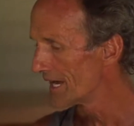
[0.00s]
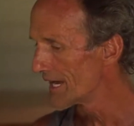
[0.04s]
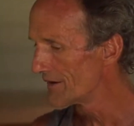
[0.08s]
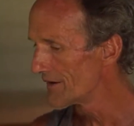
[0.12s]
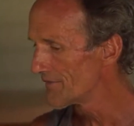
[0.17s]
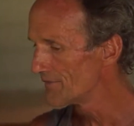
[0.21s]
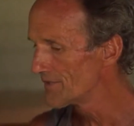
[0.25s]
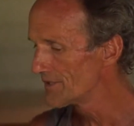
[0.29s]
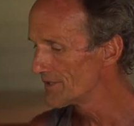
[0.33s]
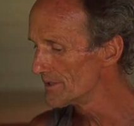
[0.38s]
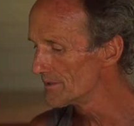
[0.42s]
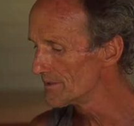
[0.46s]

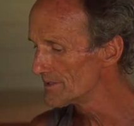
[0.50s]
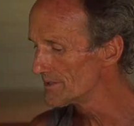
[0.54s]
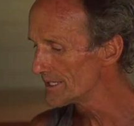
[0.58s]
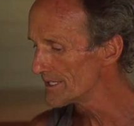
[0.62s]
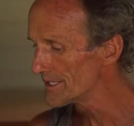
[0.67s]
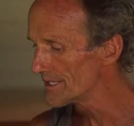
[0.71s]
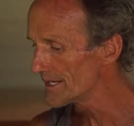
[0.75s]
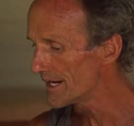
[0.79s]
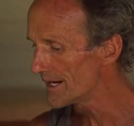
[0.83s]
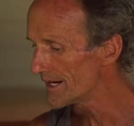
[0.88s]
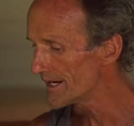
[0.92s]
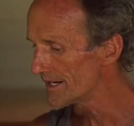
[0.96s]
If you
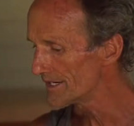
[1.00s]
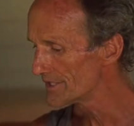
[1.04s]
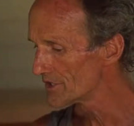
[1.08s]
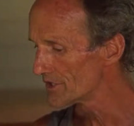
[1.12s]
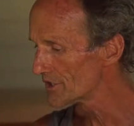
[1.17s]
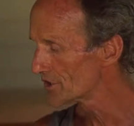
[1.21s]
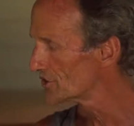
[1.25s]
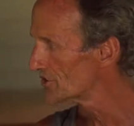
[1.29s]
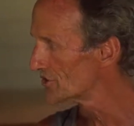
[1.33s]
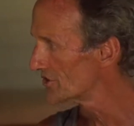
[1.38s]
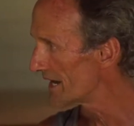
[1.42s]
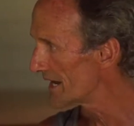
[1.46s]
deny
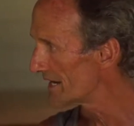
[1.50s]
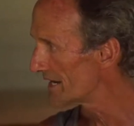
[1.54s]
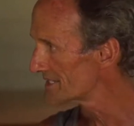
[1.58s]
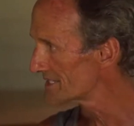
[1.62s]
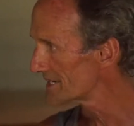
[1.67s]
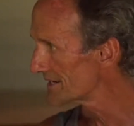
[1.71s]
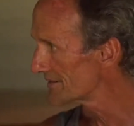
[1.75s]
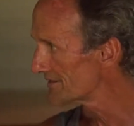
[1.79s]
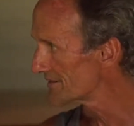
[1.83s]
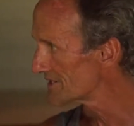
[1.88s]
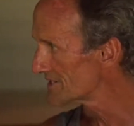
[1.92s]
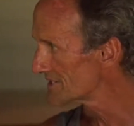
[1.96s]
your
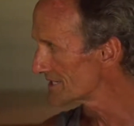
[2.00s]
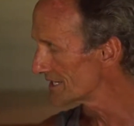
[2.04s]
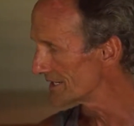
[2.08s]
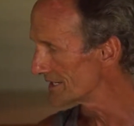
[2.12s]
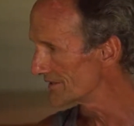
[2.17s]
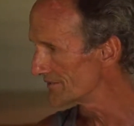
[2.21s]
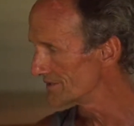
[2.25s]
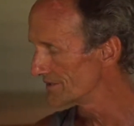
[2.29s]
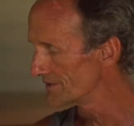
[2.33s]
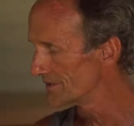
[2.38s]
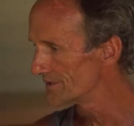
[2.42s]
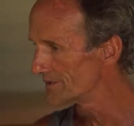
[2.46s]
creativity,
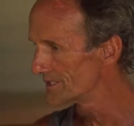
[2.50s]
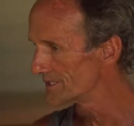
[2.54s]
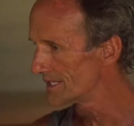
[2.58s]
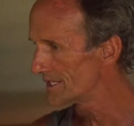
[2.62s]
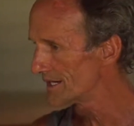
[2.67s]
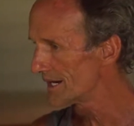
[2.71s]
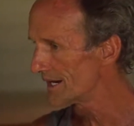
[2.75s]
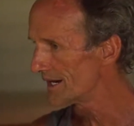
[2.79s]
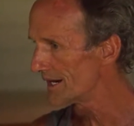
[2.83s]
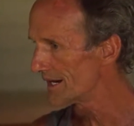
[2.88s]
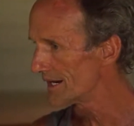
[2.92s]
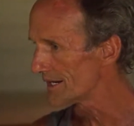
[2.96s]
if you
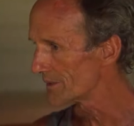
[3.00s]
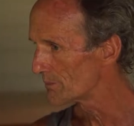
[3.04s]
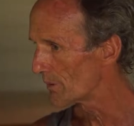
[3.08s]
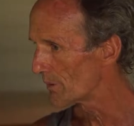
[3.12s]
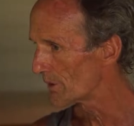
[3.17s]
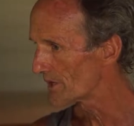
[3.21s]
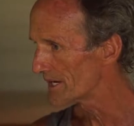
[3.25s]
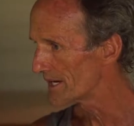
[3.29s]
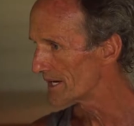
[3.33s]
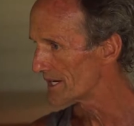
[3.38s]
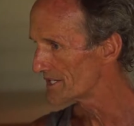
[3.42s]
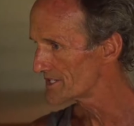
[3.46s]
deny
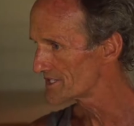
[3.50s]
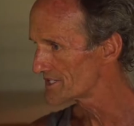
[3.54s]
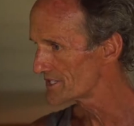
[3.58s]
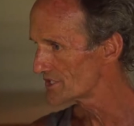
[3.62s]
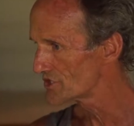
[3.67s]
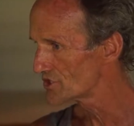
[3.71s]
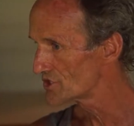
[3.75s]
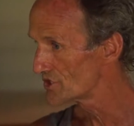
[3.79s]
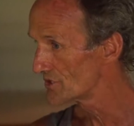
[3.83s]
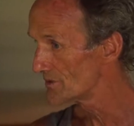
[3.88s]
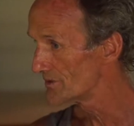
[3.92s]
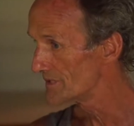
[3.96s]
what it is
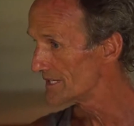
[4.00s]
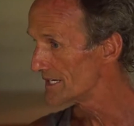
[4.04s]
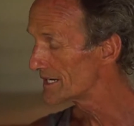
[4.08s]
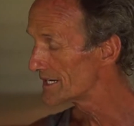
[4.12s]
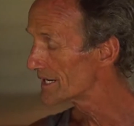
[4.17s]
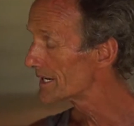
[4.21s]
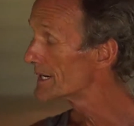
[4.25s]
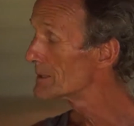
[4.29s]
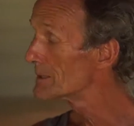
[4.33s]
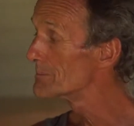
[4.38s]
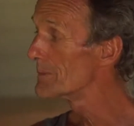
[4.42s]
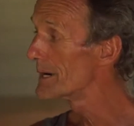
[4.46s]
that's
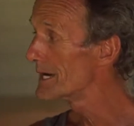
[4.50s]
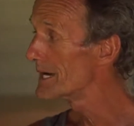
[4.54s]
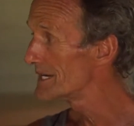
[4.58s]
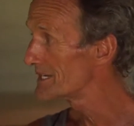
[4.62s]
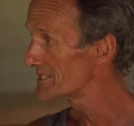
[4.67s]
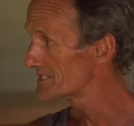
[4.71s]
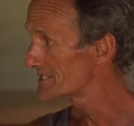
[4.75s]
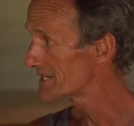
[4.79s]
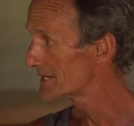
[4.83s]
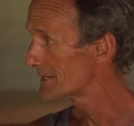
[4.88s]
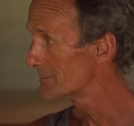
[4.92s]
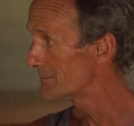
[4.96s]
unique and
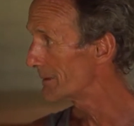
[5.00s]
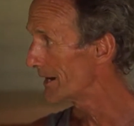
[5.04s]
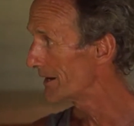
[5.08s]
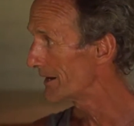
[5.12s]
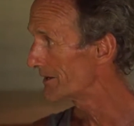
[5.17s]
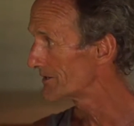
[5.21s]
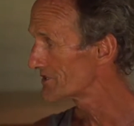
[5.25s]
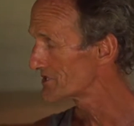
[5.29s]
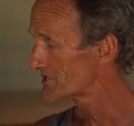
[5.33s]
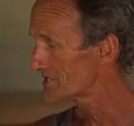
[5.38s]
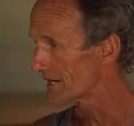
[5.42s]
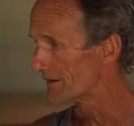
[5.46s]
amazing
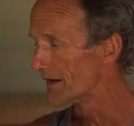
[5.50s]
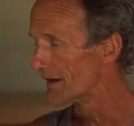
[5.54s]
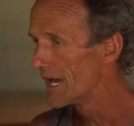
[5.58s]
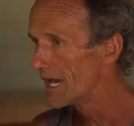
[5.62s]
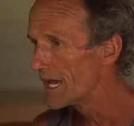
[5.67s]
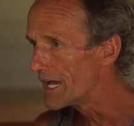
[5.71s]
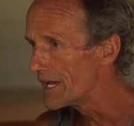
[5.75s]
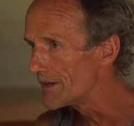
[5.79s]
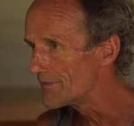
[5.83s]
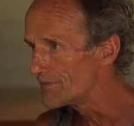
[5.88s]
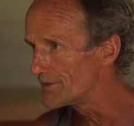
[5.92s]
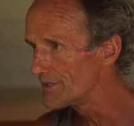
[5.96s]
about yourself,
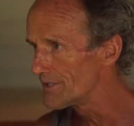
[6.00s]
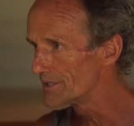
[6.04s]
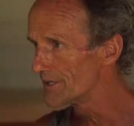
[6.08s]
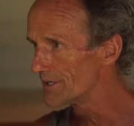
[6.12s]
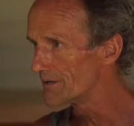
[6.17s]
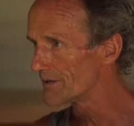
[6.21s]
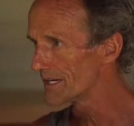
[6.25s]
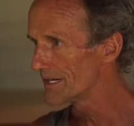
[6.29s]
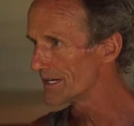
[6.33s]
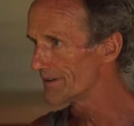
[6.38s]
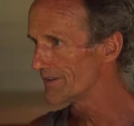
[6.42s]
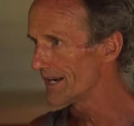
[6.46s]
if you
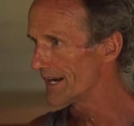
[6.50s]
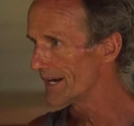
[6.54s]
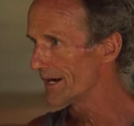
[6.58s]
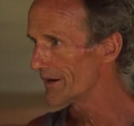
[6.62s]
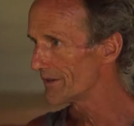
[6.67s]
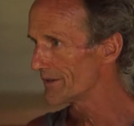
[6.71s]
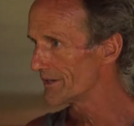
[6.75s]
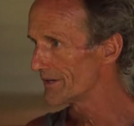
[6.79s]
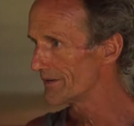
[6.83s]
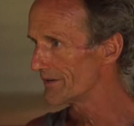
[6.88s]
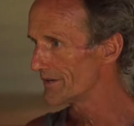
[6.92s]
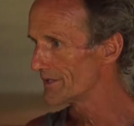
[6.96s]
don't give it
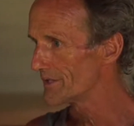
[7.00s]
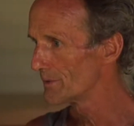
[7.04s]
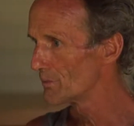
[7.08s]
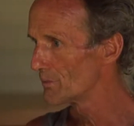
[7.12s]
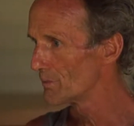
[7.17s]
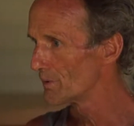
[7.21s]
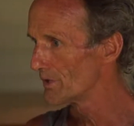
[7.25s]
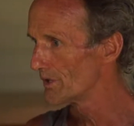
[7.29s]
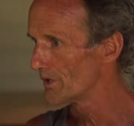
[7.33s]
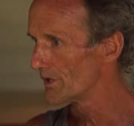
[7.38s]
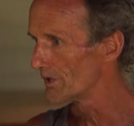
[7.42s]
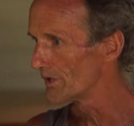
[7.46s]
out there in the
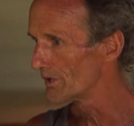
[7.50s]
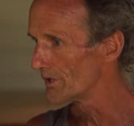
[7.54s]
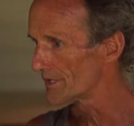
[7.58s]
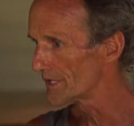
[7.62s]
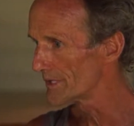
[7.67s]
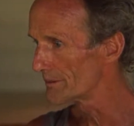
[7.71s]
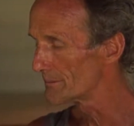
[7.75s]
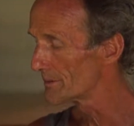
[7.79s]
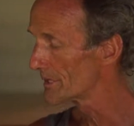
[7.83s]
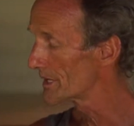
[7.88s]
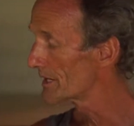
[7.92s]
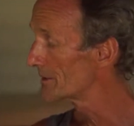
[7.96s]
world,
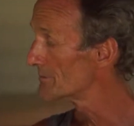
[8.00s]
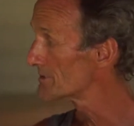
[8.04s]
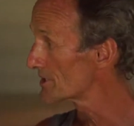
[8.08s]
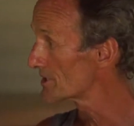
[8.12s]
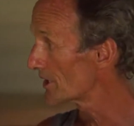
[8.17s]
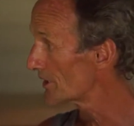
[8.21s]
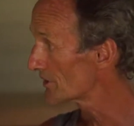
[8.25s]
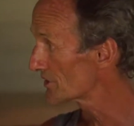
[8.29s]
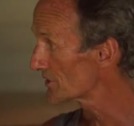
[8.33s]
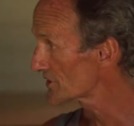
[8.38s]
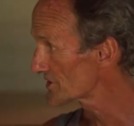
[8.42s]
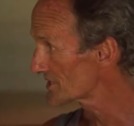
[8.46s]
it'll become
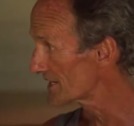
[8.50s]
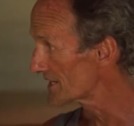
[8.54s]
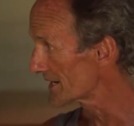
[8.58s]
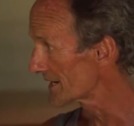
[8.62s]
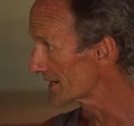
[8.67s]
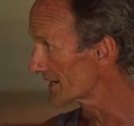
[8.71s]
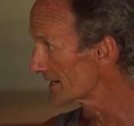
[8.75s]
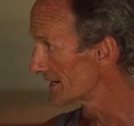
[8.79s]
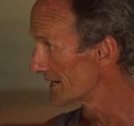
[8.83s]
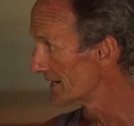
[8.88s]
toxic.